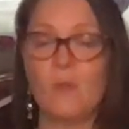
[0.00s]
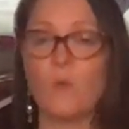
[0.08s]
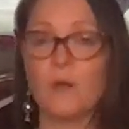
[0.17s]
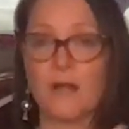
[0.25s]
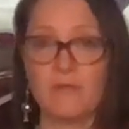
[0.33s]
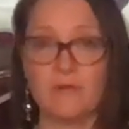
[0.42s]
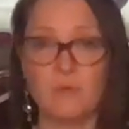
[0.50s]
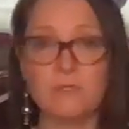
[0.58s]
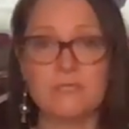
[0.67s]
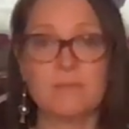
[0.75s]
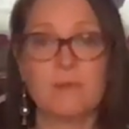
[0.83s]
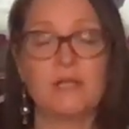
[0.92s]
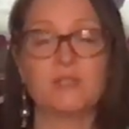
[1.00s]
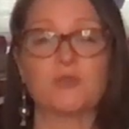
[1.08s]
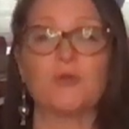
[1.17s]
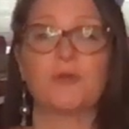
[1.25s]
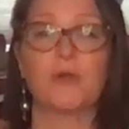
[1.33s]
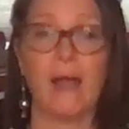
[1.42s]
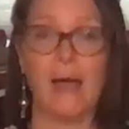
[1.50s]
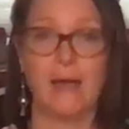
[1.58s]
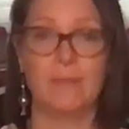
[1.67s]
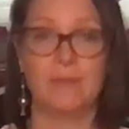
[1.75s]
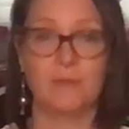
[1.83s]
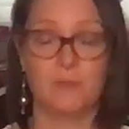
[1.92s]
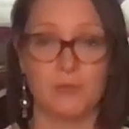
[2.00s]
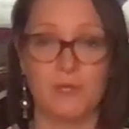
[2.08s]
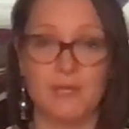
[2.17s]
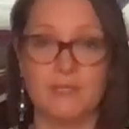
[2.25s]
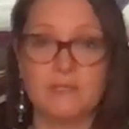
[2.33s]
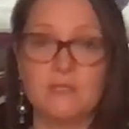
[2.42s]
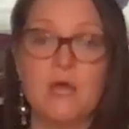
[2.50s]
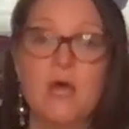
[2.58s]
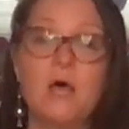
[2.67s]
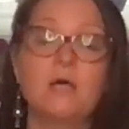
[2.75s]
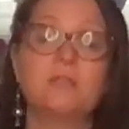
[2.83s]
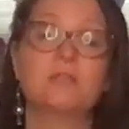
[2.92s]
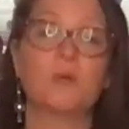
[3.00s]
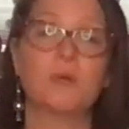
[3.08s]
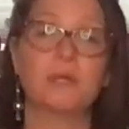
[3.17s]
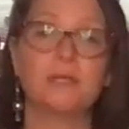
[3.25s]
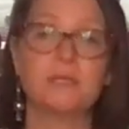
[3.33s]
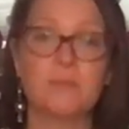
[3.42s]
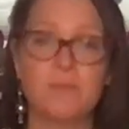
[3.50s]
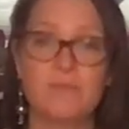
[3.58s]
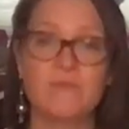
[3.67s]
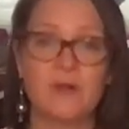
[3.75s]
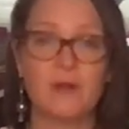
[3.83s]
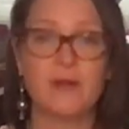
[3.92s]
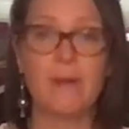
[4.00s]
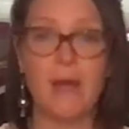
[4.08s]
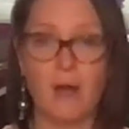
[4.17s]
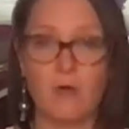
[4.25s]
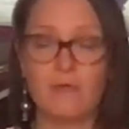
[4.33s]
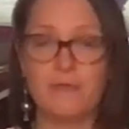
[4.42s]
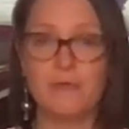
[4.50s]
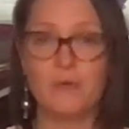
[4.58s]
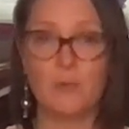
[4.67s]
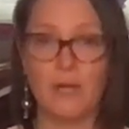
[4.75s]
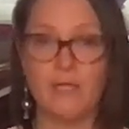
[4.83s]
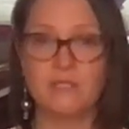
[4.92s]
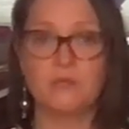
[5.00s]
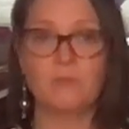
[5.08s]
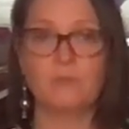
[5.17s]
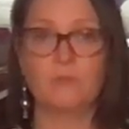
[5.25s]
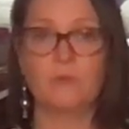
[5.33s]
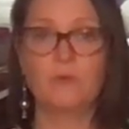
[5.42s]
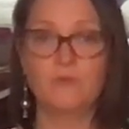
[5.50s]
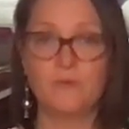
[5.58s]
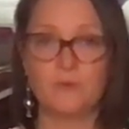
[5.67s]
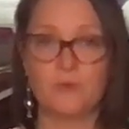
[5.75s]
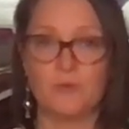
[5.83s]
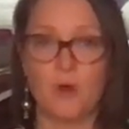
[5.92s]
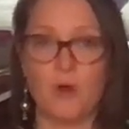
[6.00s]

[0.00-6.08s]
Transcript: Whatever was in my shoulder had been released. So it is a very powerful way to move through